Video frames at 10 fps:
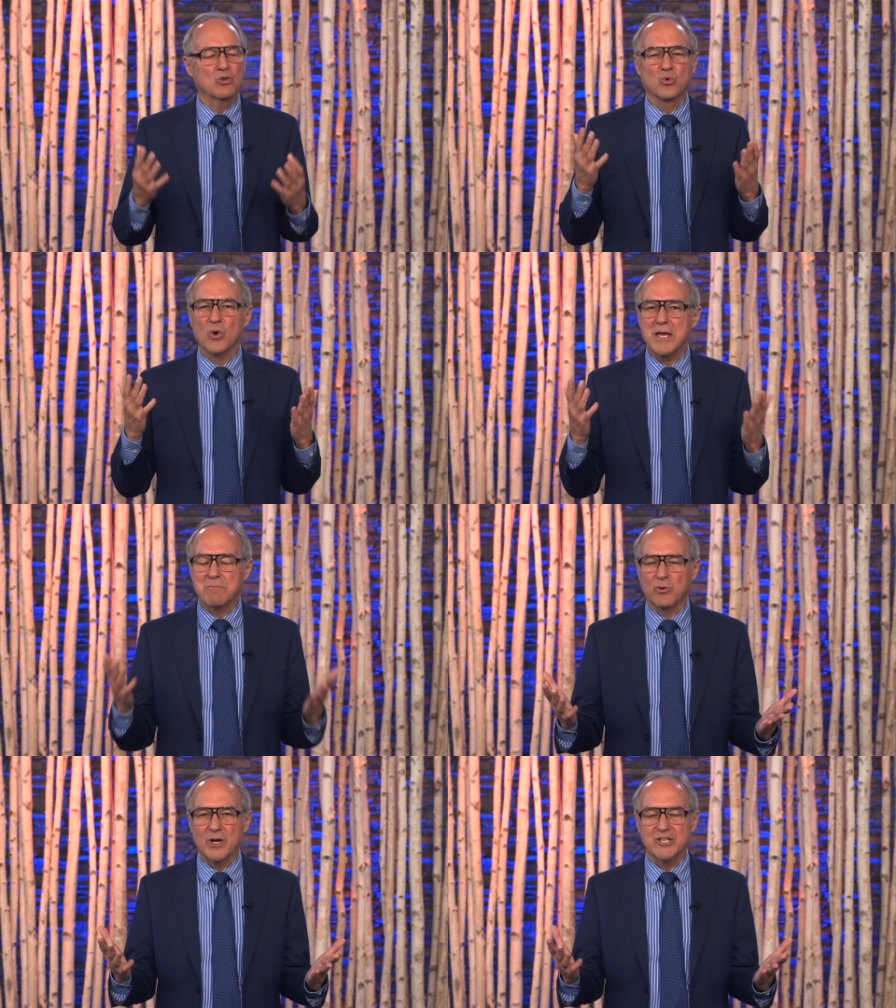Great
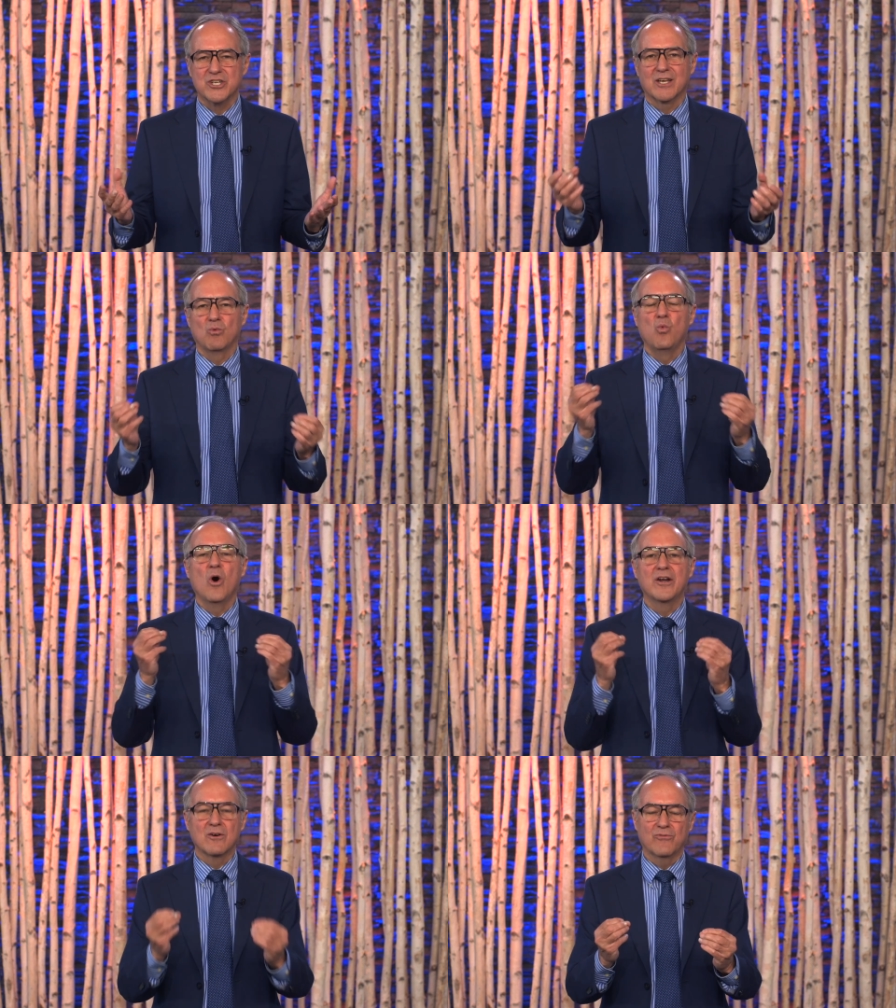preaching,
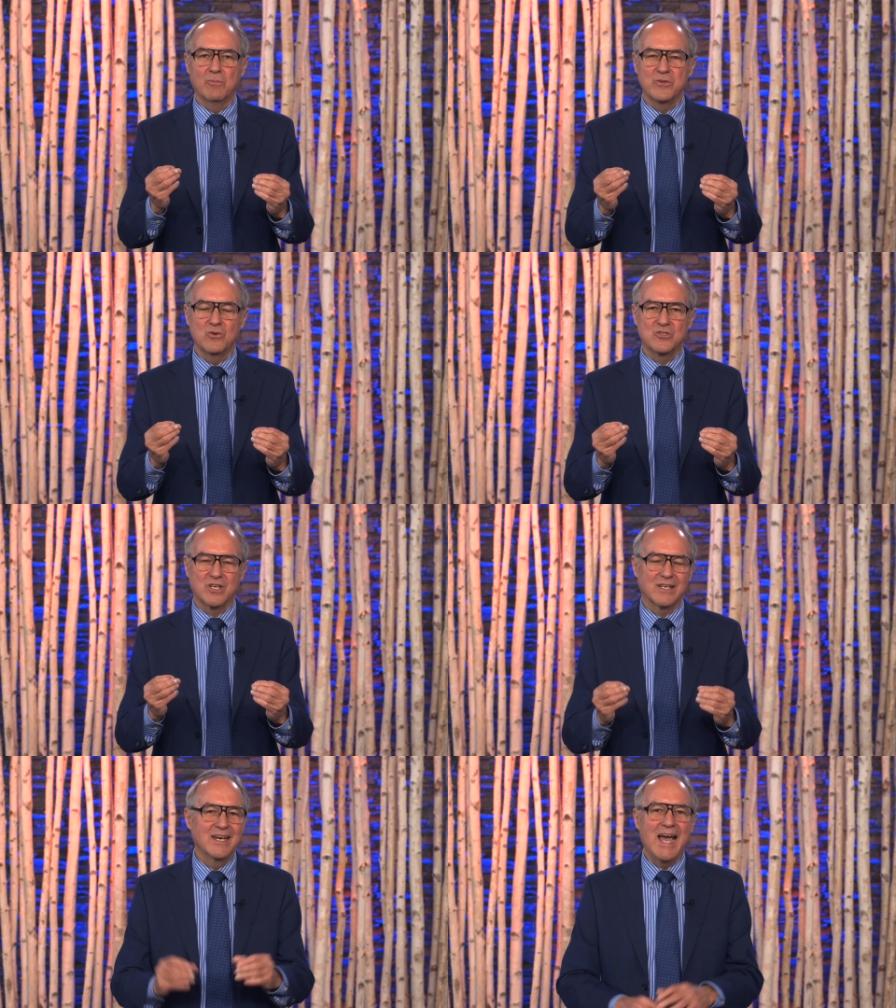wonderful
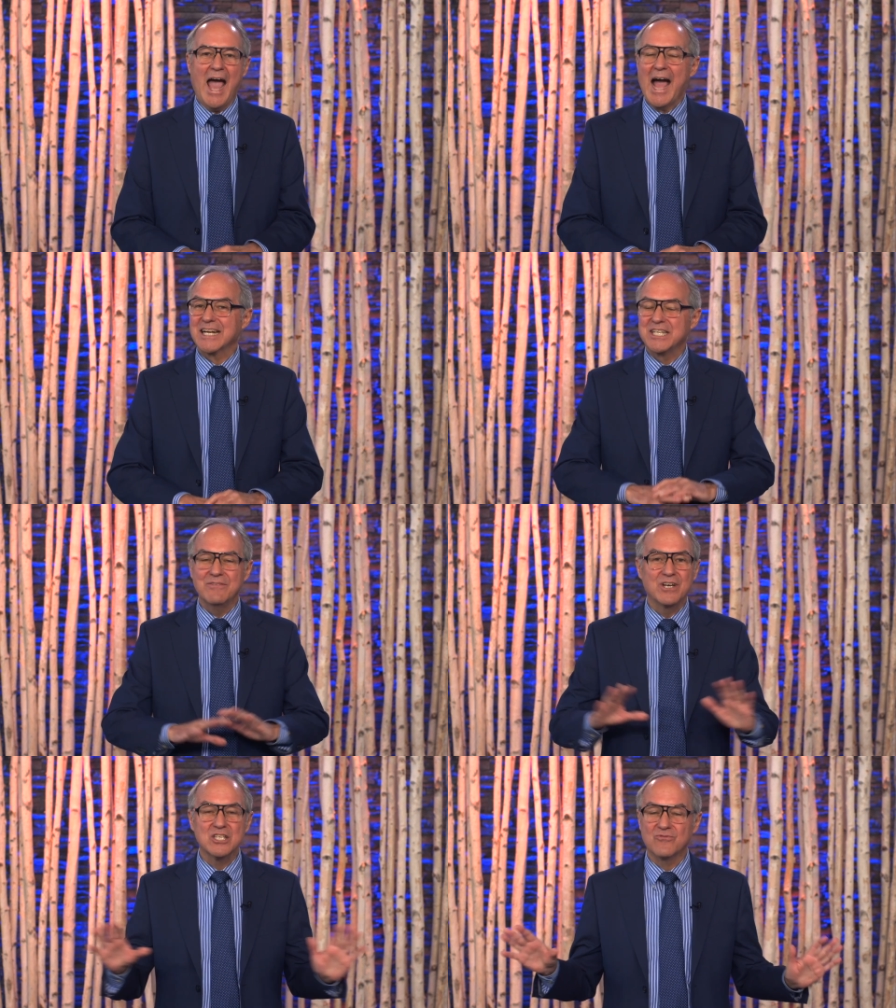music,
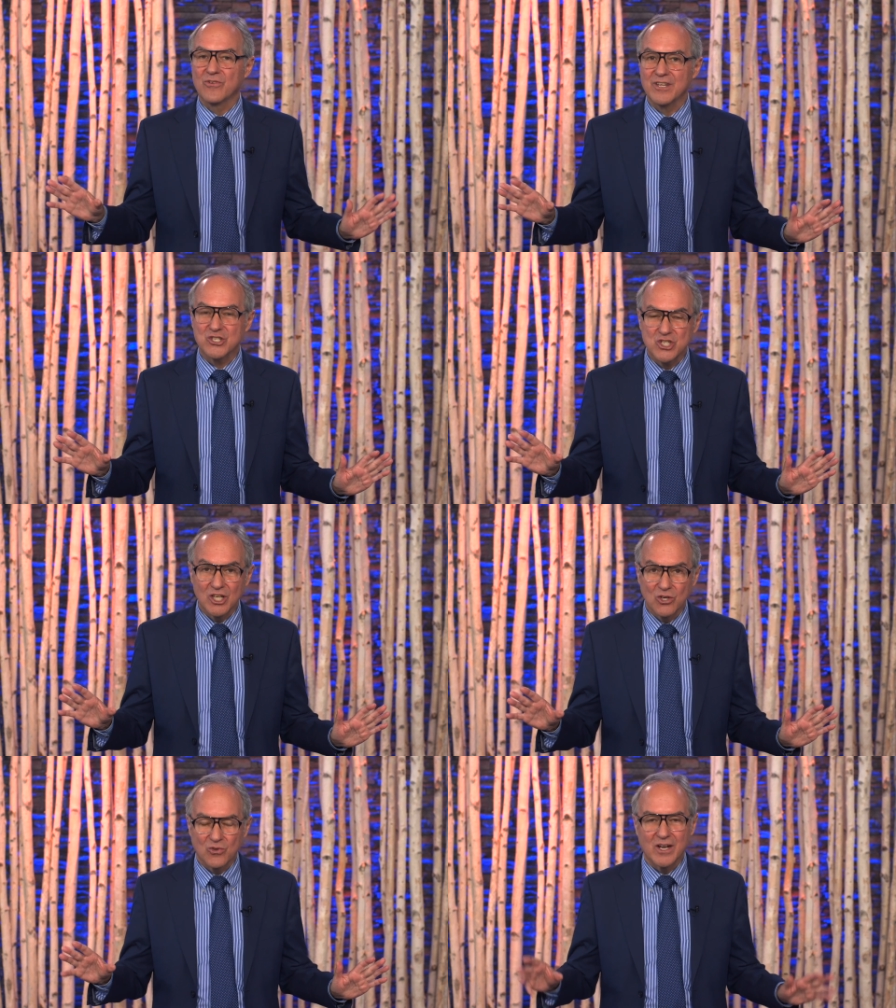activities for the
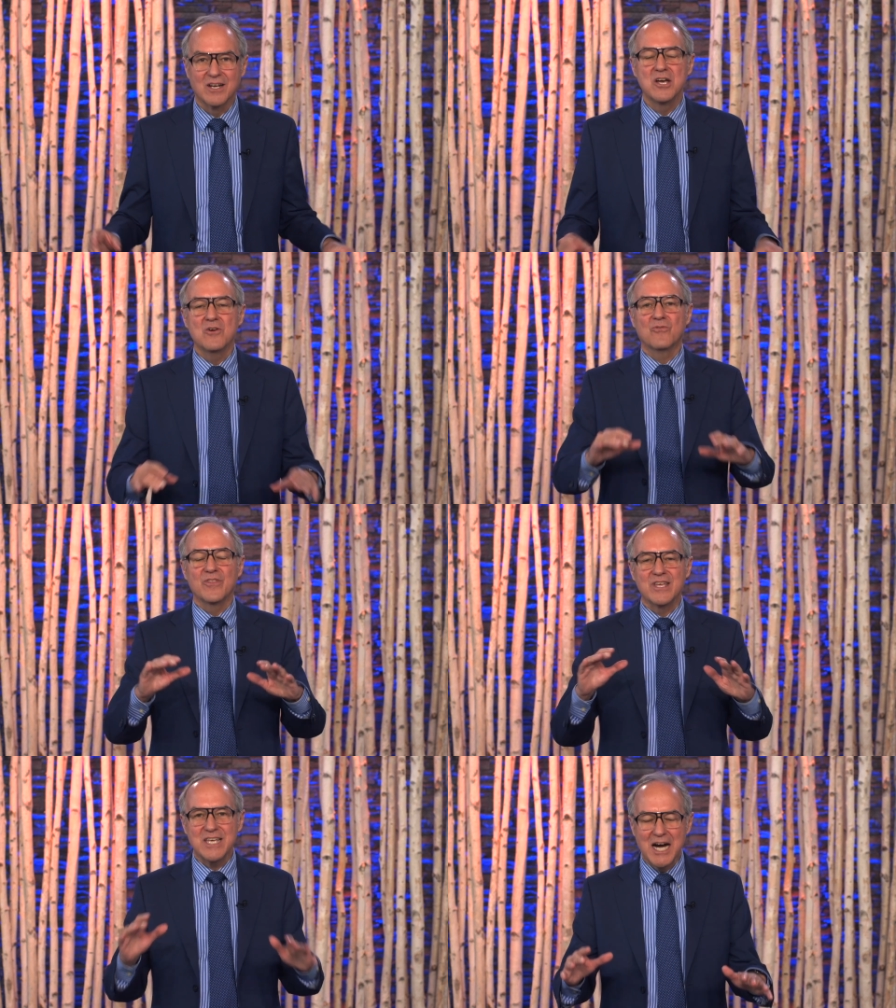children, for
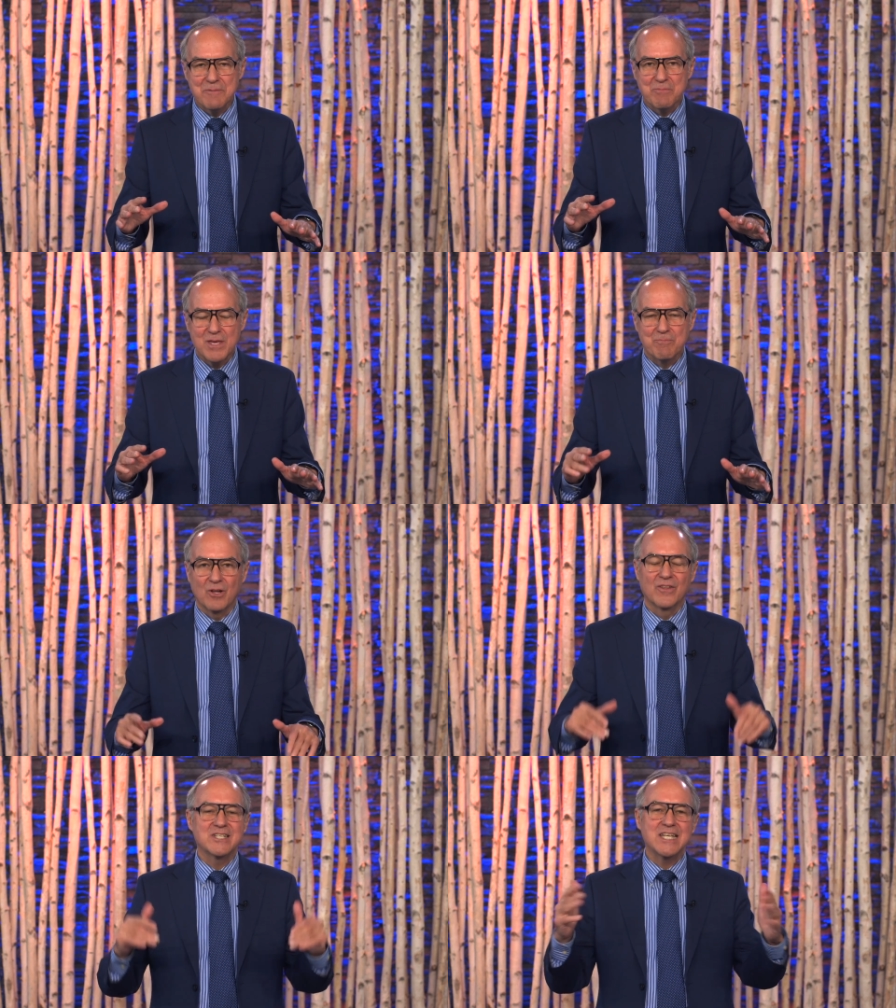the young people,
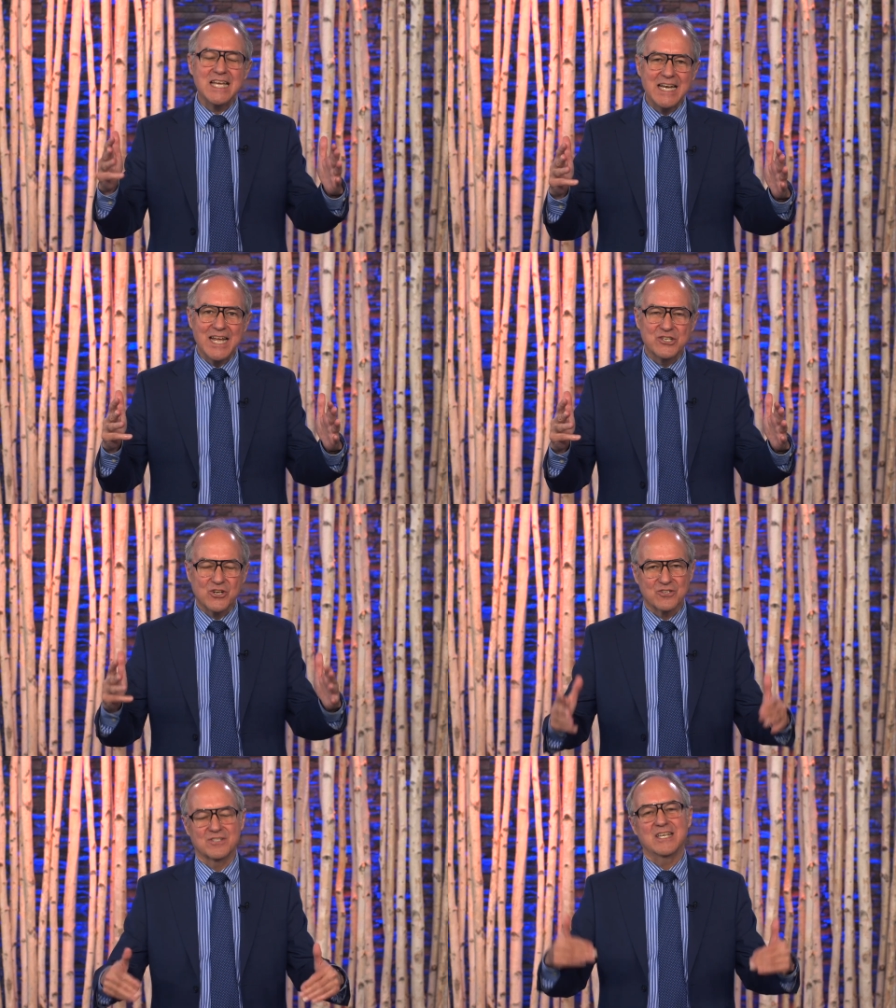the
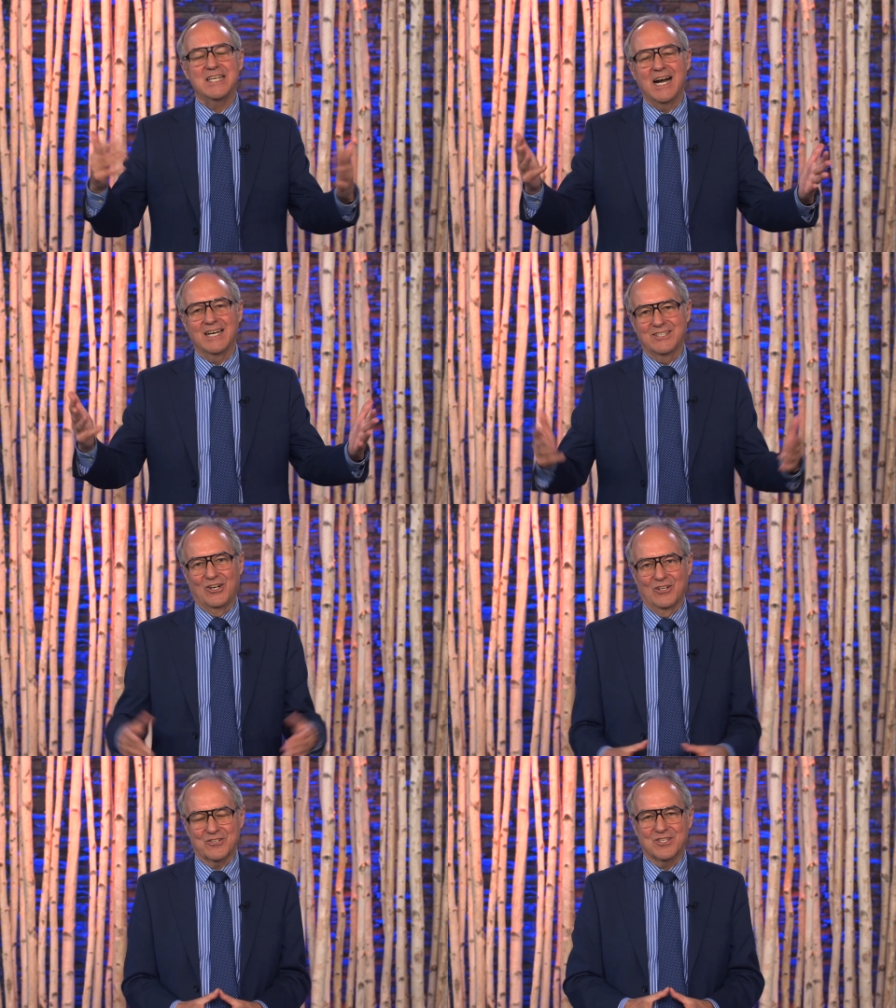teenagers, the young
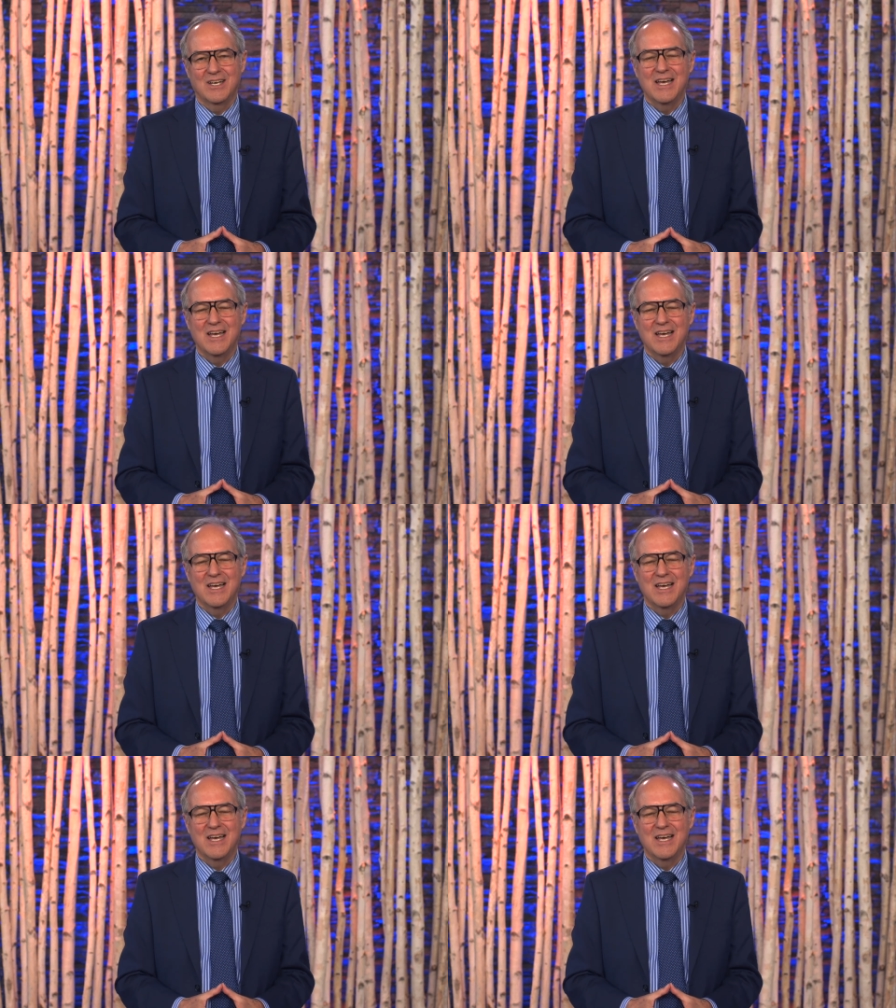adults,